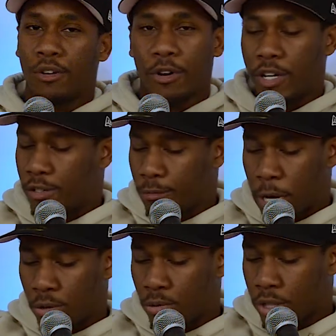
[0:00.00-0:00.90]
crazy
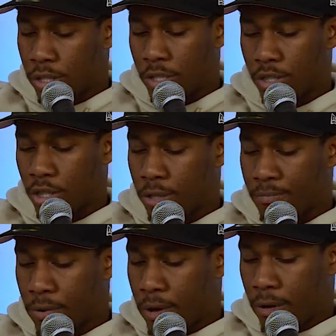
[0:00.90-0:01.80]
about Luka this year.
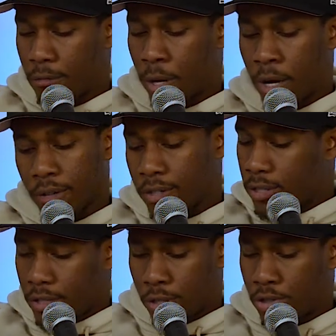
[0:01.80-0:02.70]
But
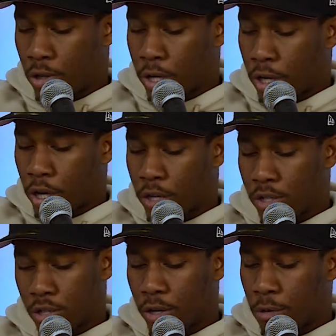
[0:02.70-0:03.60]
they're still looking good. They're
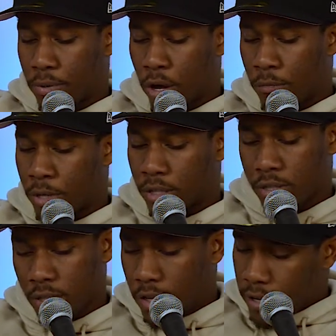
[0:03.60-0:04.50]
still in the playoff
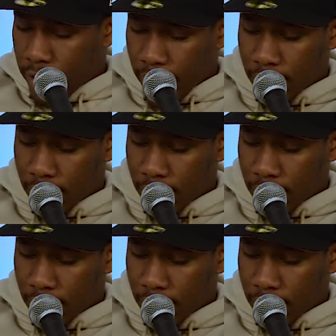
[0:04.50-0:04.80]
mix. At